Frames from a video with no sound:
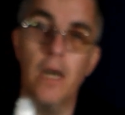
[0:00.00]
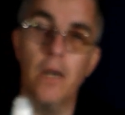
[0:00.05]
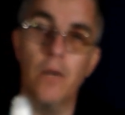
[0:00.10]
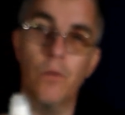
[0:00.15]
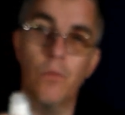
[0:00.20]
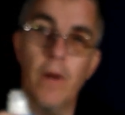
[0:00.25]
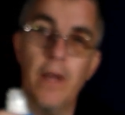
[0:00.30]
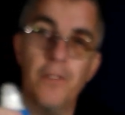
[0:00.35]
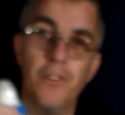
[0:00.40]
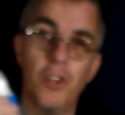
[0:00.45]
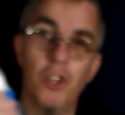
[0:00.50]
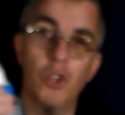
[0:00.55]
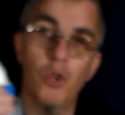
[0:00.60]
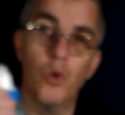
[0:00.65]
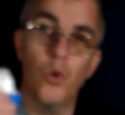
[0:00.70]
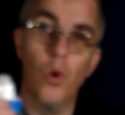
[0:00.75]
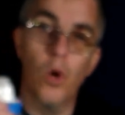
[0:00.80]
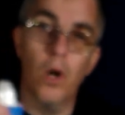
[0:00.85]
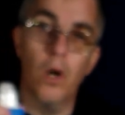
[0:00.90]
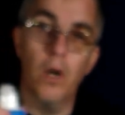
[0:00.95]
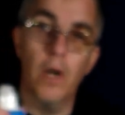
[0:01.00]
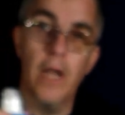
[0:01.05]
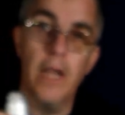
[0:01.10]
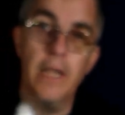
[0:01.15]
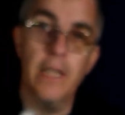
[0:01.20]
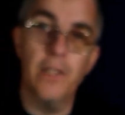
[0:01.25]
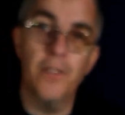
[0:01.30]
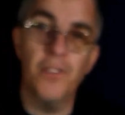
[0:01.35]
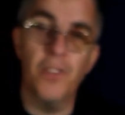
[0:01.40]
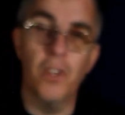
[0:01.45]
residue or
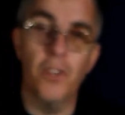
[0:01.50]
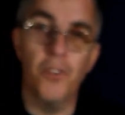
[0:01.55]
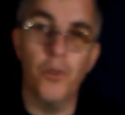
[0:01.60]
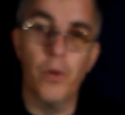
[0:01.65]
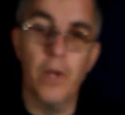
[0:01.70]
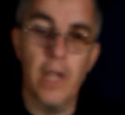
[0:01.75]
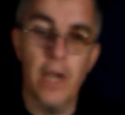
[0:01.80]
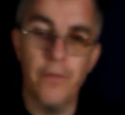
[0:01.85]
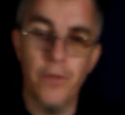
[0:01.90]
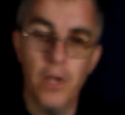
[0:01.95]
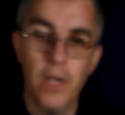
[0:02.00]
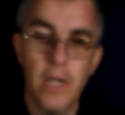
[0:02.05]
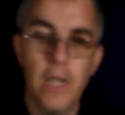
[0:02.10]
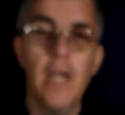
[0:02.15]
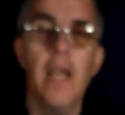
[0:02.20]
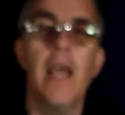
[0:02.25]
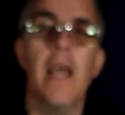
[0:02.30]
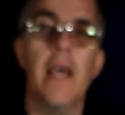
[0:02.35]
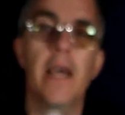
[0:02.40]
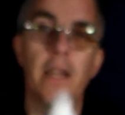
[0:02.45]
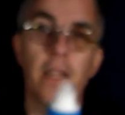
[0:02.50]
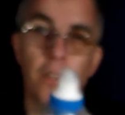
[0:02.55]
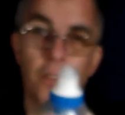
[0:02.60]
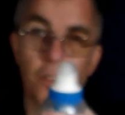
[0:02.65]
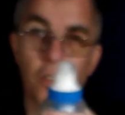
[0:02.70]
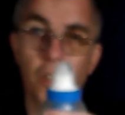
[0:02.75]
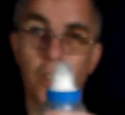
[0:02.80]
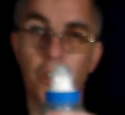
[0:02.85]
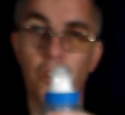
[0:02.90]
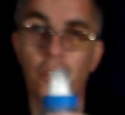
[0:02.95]
any silt or whatever, and it's
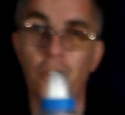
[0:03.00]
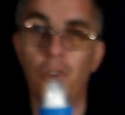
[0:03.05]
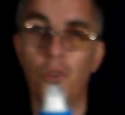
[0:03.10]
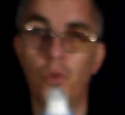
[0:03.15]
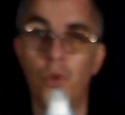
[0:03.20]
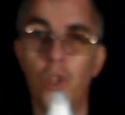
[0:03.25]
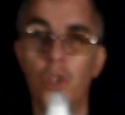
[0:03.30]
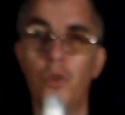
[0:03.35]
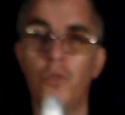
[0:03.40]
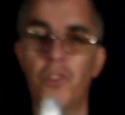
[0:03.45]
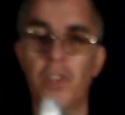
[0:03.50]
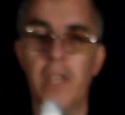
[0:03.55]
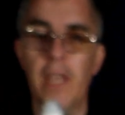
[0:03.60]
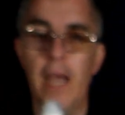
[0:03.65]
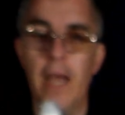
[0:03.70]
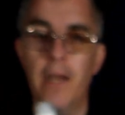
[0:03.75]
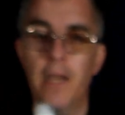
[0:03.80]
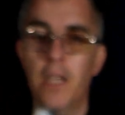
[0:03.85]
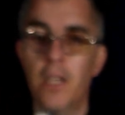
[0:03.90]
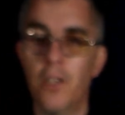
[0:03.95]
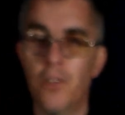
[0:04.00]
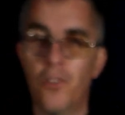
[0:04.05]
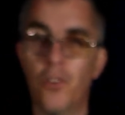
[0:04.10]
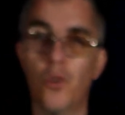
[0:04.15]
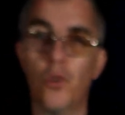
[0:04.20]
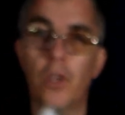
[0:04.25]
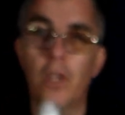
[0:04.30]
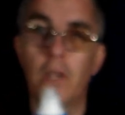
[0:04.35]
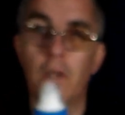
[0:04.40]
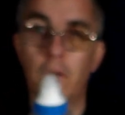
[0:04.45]
good to use again. So
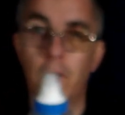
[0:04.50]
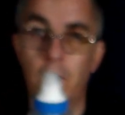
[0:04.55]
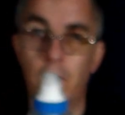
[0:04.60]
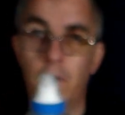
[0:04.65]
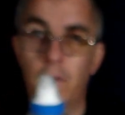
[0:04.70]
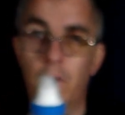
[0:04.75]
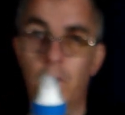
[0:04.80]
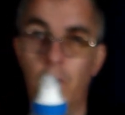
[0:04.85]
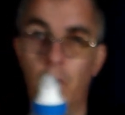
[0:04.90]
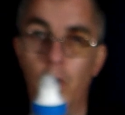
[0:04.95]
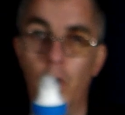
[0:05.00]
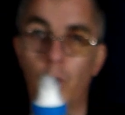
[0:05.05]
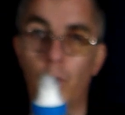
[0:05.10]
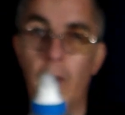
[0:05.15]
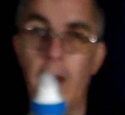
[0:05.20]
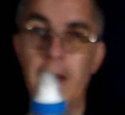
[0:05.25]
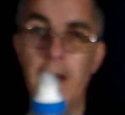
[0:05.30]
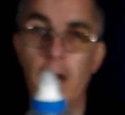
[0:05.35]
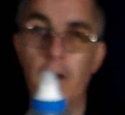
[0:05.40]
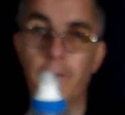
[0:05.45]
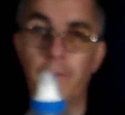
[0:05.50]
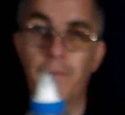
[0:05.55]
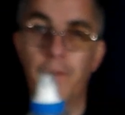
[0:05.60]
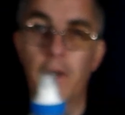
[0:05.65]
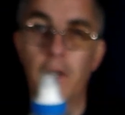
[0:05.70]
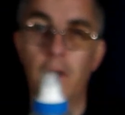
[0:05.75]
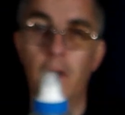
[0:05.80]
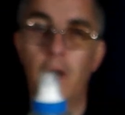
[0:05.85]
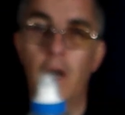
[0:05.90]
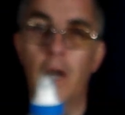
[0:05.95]
you can go right out and
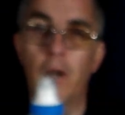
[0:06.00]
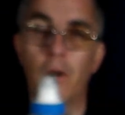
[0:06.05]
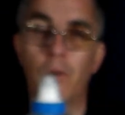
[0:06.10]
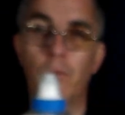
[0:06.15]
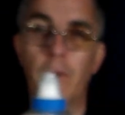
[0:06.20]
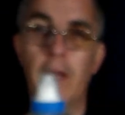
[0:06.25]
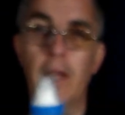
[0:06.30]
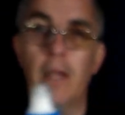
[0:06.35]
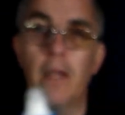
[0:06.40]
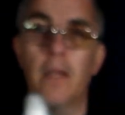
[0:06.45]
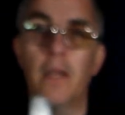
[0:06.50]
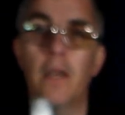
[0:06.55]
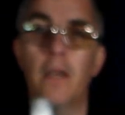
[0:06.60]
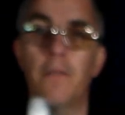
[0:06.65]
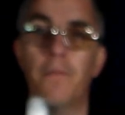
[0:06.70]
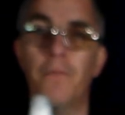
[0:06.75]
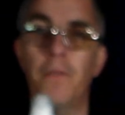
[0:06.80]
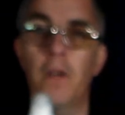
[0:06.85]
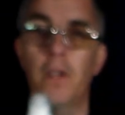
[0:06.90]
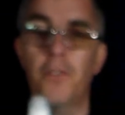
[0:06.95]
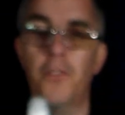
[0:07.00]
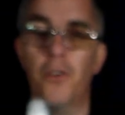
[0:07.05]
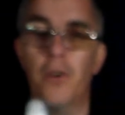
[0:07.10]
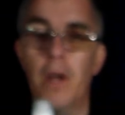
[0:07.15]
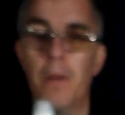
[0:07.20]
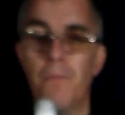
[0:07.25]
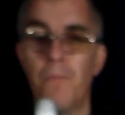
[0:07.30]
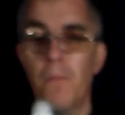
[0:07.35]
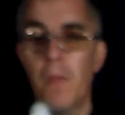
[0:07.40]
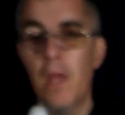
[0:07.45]
filter
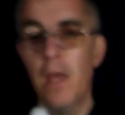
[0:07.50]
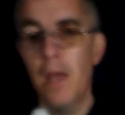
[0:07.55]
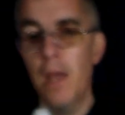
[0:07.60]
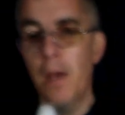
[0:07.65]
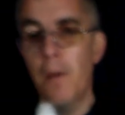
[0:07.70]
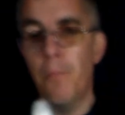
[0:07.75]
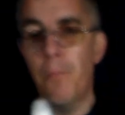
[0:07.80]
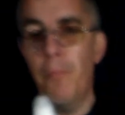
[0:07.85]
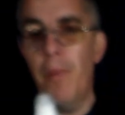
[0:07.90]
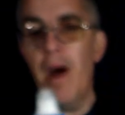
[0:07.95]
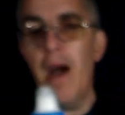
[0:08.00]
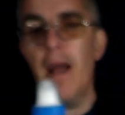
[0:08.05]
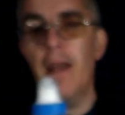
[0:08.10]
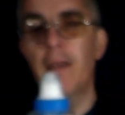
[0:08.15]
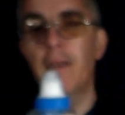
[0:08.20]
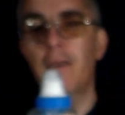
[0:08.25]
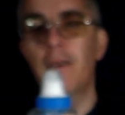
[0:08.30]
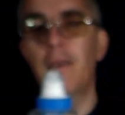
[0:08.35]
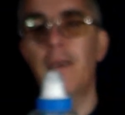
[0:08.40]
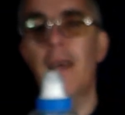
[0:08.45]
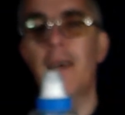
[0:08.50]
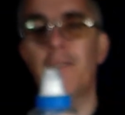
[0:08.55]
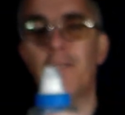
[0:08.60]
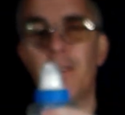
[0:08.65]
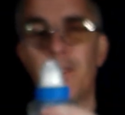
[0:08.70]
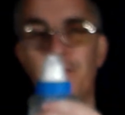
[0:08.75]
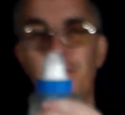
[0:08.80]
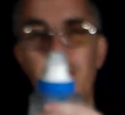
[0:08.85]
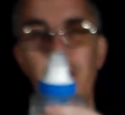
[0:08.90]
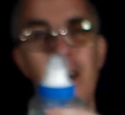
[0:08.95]
it. But as
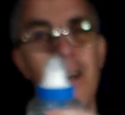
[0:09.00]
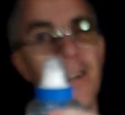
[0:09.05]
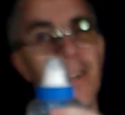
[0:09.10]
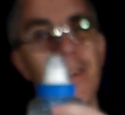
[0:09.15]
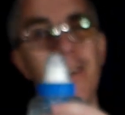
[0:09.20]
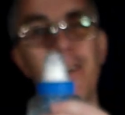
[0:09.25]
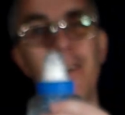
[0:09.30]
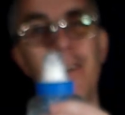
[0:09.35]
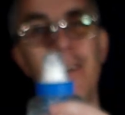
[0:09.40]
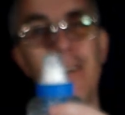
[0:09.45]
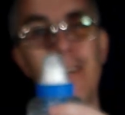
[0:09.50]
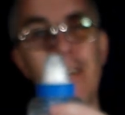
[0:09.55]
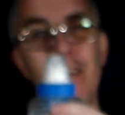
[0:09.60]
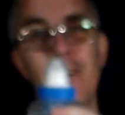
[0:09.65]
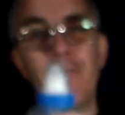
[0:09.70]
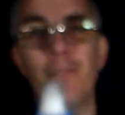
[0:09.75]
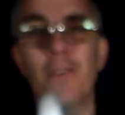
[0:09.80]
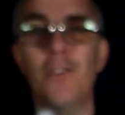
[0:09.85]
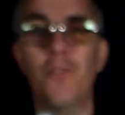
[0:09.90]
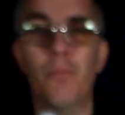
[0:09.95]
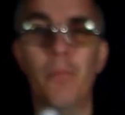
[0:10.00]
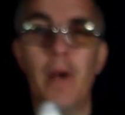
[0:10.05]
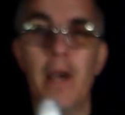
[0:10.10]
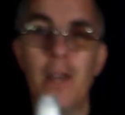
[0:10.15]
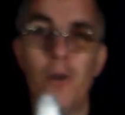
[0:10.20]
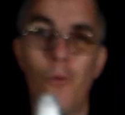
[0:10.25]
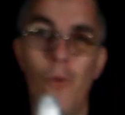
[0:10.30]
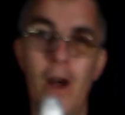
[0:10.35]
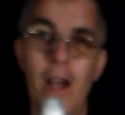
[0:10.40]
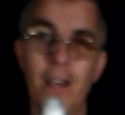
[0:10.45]
I said, if it's
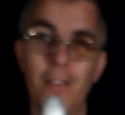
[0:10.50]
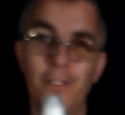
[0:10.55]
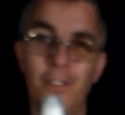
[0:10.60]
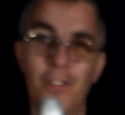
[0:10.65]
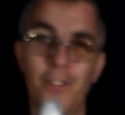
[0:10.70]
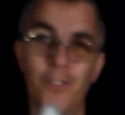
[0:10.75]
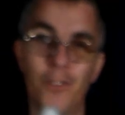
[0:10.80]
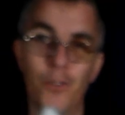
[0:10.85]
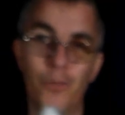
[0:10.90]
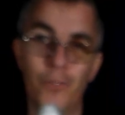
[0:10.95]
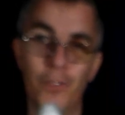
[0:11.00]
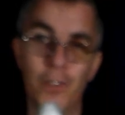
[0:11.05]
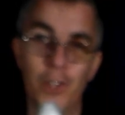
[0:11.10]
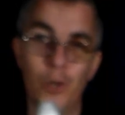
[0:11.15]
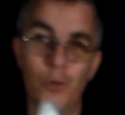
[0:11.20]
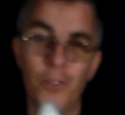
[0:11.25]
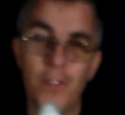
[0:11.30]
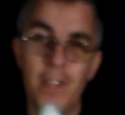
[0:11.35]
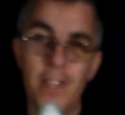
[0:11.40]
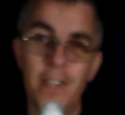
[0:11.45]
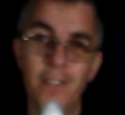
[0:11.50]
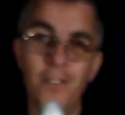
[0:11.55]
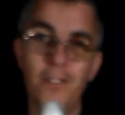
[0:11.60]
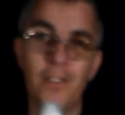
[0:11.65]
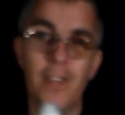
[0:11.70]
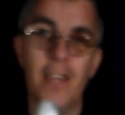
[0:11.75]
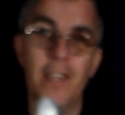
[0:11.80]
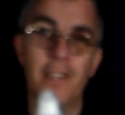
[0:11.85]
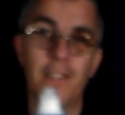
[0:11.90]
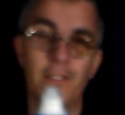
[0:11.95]
been a while since you've used this
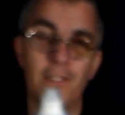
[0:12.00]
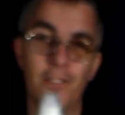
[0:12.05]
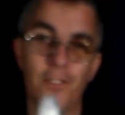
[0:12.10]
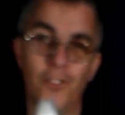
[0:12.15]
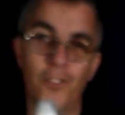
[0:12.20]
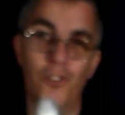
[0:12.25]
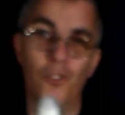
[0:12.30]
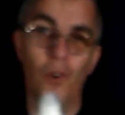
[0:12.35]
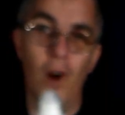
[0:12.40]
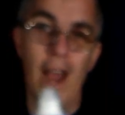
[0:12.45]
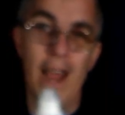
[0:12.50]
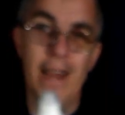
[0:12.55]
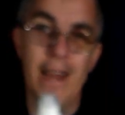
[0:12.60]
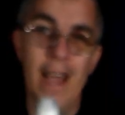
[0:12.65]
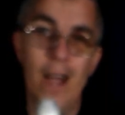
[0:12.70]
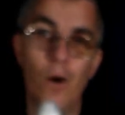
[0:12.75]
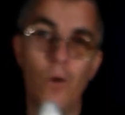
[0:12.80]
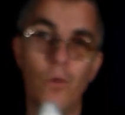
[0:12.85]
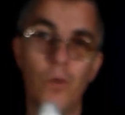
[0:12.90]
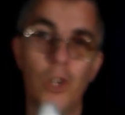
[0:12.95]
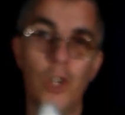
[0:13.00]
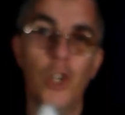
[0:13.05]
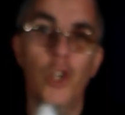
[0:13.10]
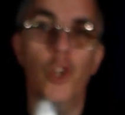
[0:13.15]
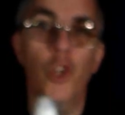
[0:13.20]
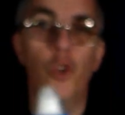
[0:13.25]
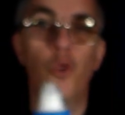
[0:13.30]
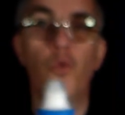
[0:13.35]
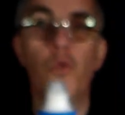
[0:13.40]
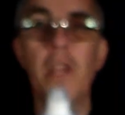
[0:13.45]
and this is dried out,
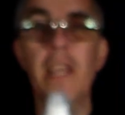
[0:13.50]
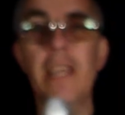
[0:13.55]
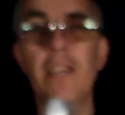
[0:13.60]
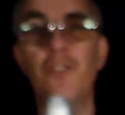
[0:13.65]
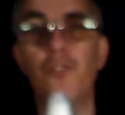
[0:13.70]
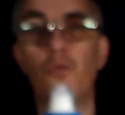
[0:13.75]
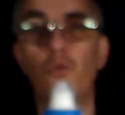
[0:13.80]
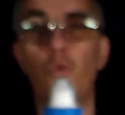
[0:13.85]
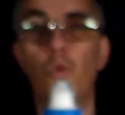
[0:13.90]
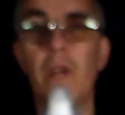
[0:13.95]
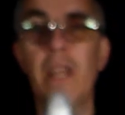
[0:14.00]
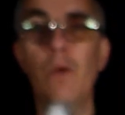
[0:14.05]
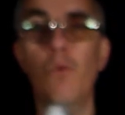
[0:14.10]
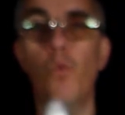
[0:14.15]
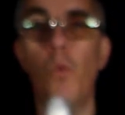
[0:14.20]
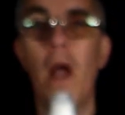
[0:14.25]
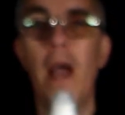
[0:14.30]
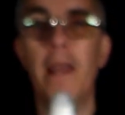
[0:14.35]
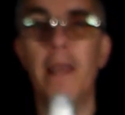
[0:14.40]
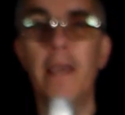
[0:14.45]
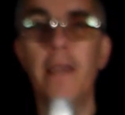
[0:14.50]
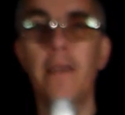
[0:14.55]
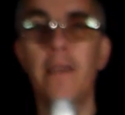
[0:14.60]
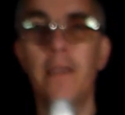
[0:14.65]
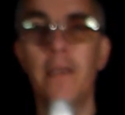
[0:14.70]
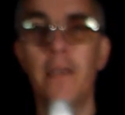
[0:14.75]
you need to re-wet it